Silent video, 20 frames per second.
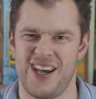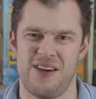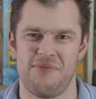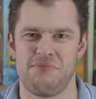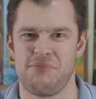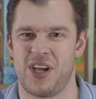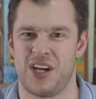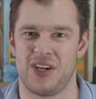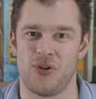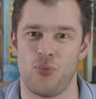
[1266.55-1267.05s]

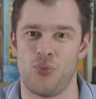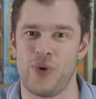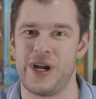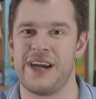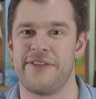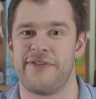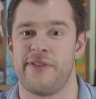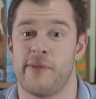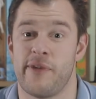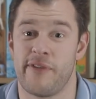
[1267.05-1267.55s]
kind of weird
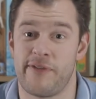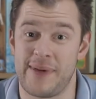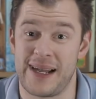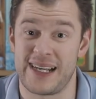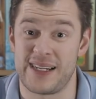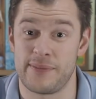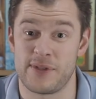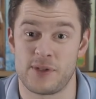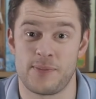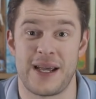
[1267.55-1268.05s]
from a thematic
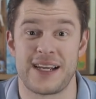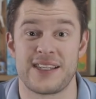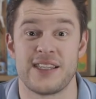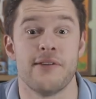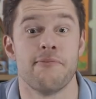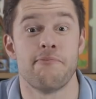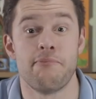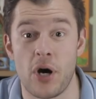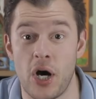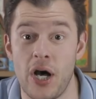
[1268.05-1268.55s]
perspective,
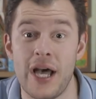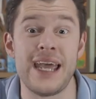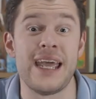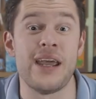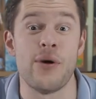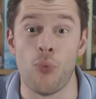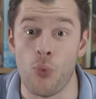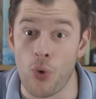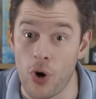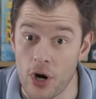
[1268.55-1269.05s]
but it
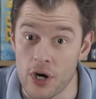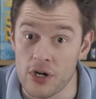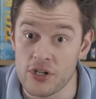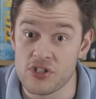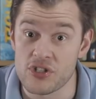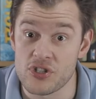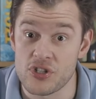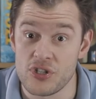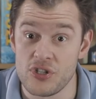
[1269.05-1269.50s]
works.